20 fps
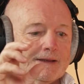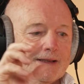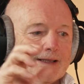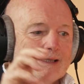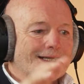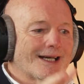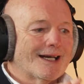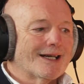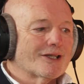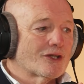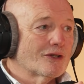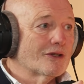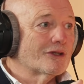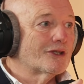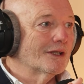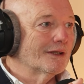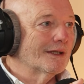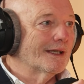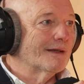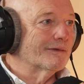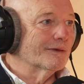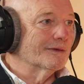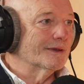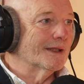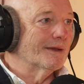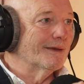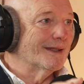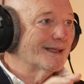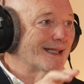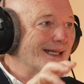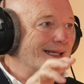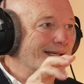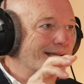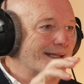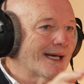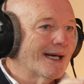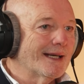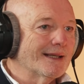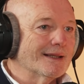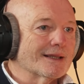it's at such a level now. It's
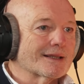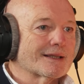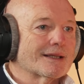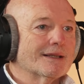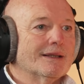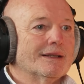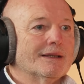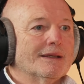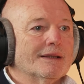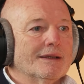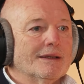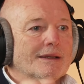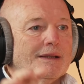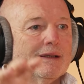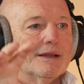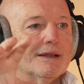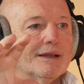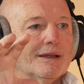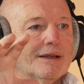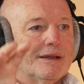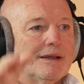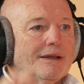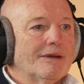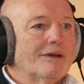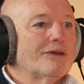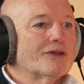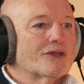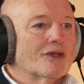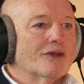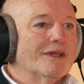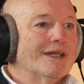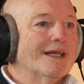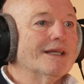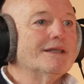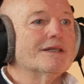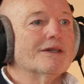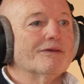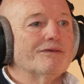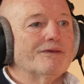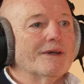intense. They're also the
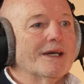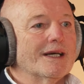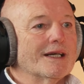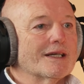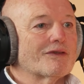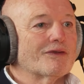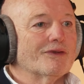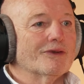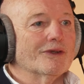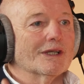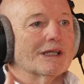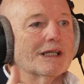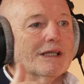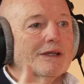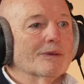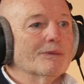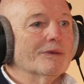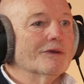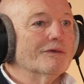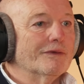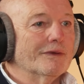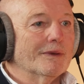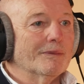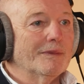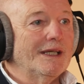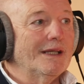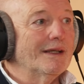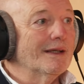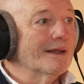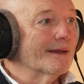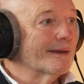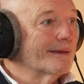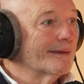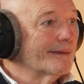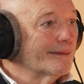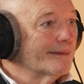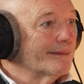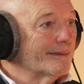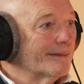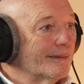interface for the club of the media,
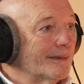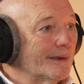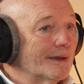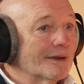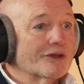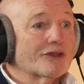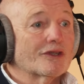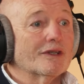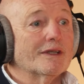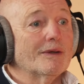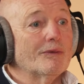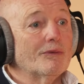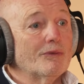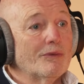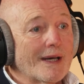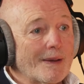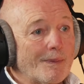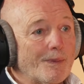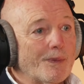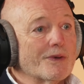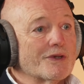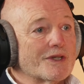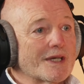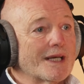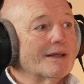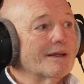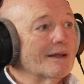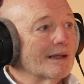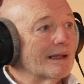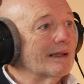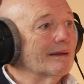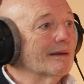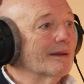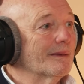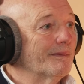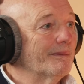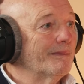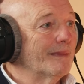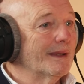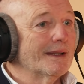so they represent the
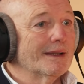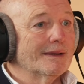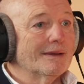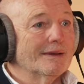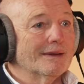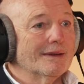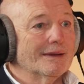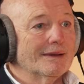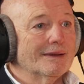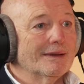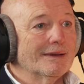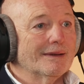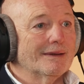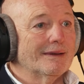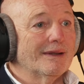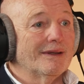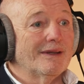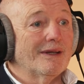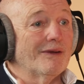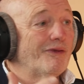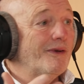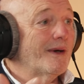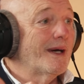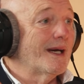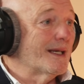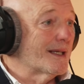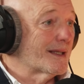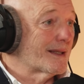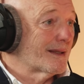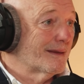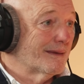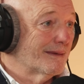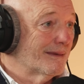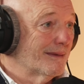club. They're the face.